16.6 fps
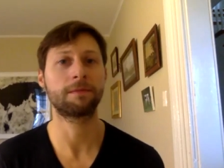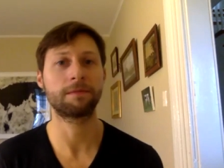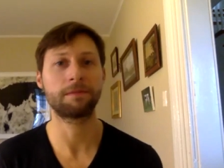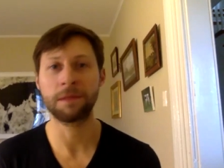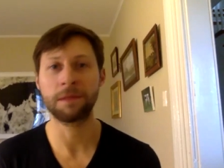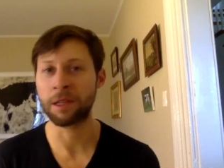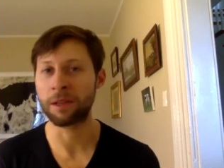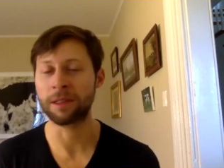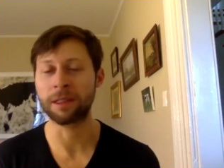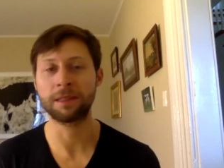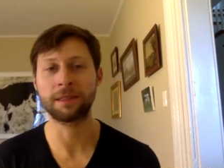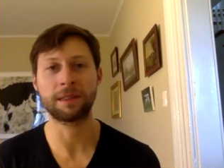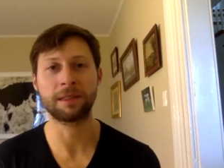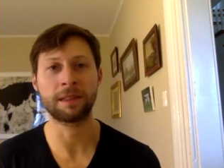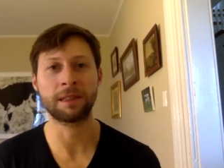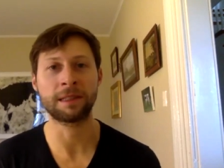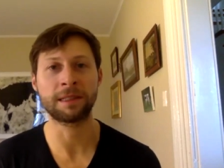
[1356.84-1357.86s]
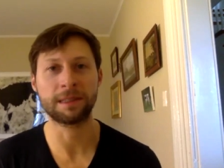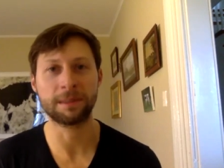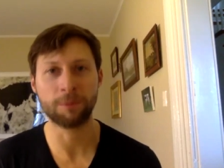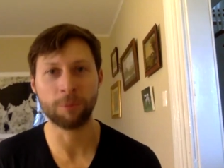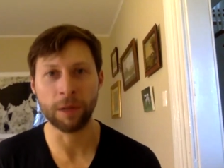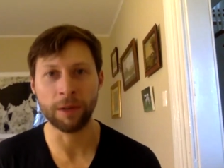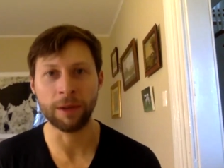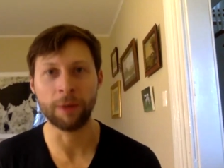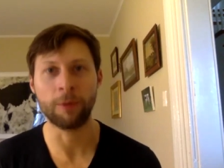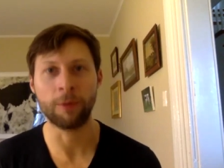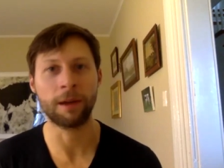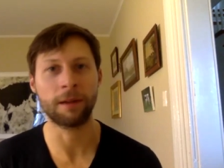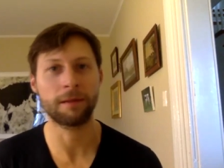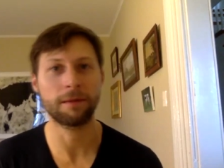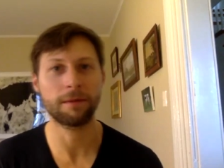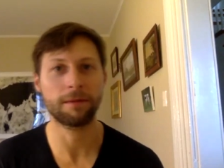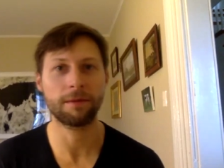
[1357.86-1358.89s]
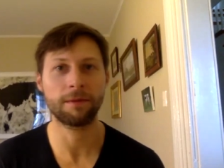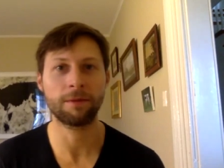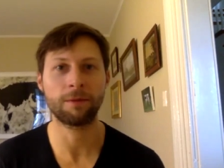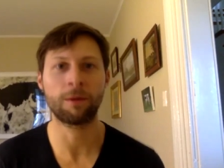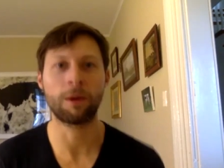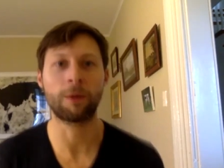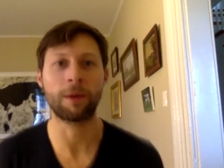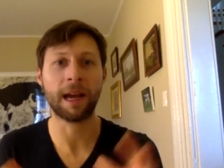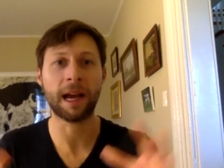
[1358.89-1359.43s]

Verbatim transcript: You know that's that's really what what we